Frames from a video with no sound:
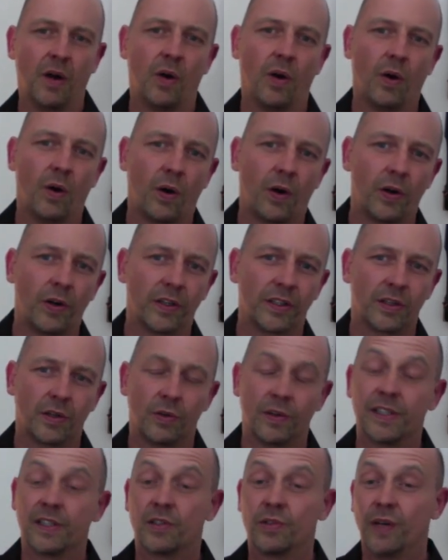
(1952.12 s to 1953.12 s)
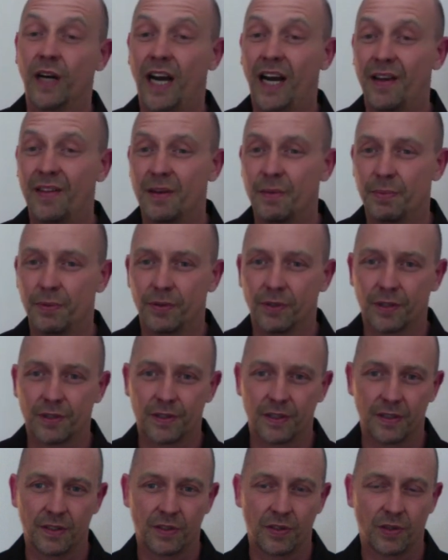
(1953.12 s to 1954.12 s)
or go into other
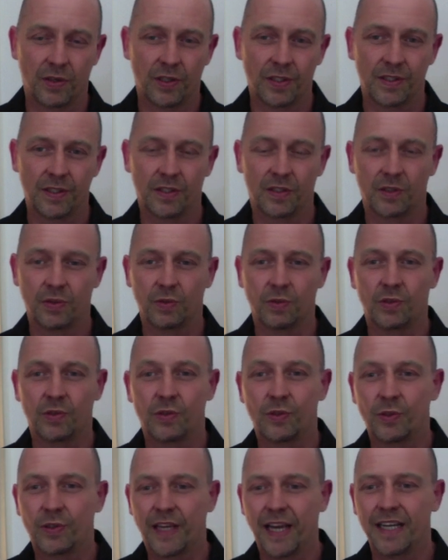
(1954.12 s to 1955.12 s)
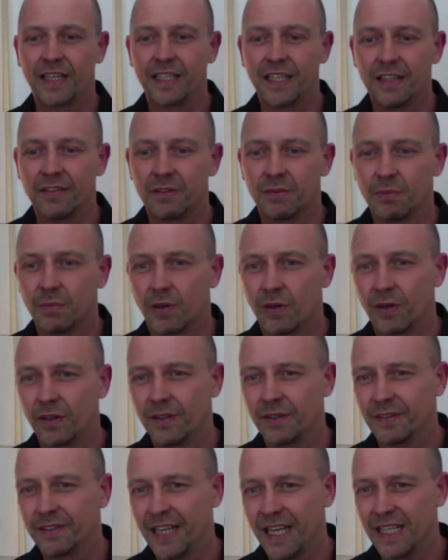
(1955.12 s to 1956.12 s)
books and sources to get even more
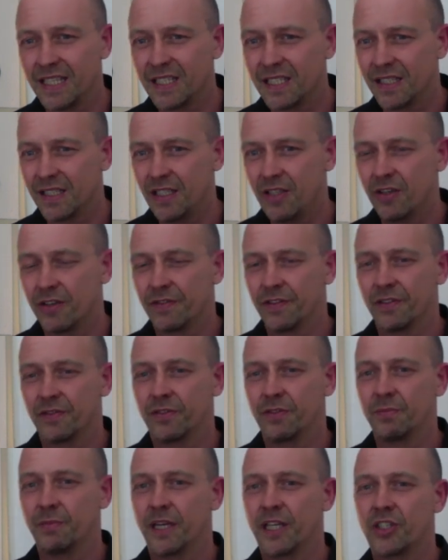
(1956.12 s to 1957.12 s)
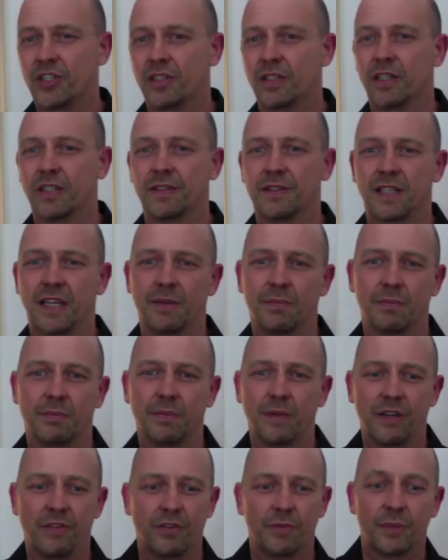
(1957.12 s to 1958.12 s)
density of information, and some
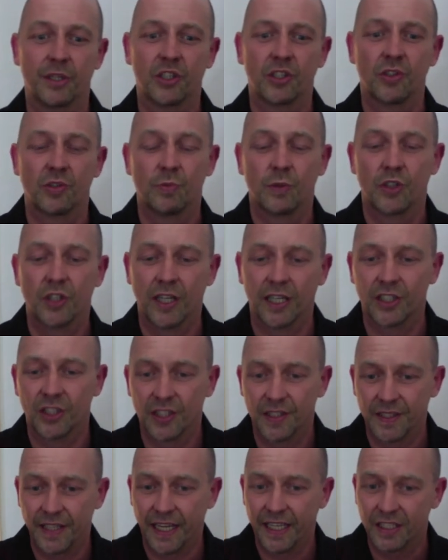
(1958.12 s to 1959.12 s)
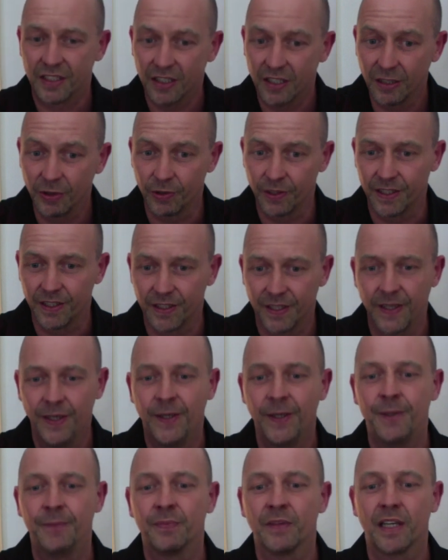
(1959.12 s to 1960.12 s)
informations which are just excluded
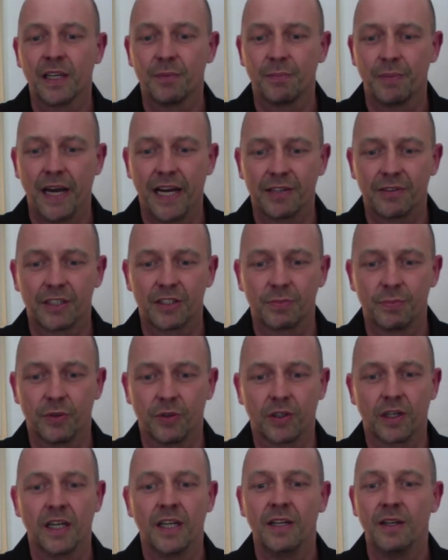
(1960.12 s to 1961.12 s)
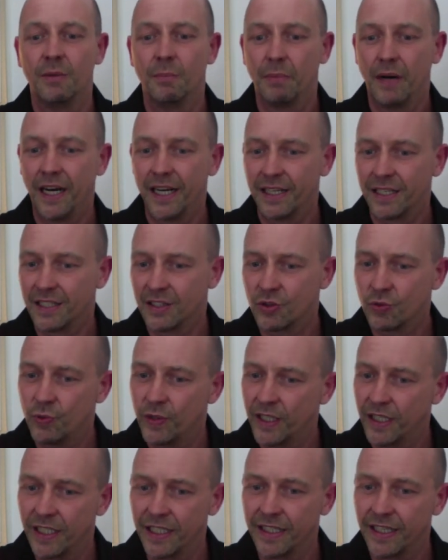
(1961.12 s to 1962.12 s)
in Patrick's book. But it's
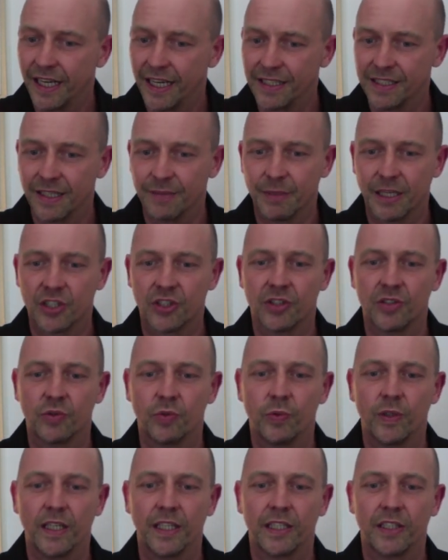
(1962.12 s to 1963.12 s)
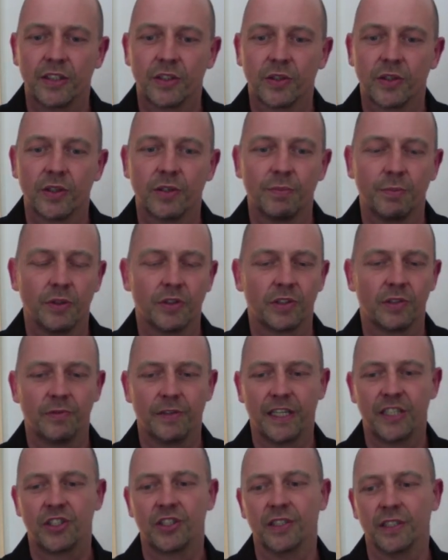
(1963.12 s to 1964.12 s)
really, as I mentioned, really good
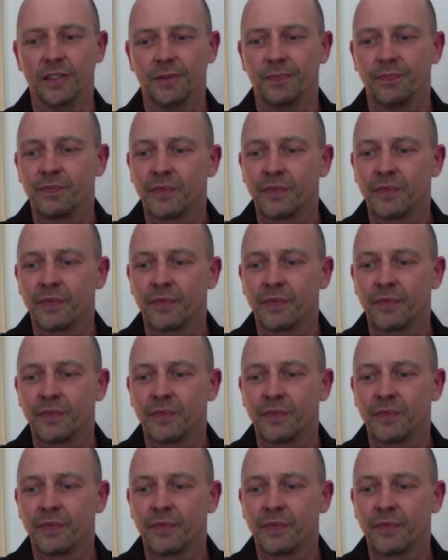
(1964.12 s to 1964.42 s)
motivational.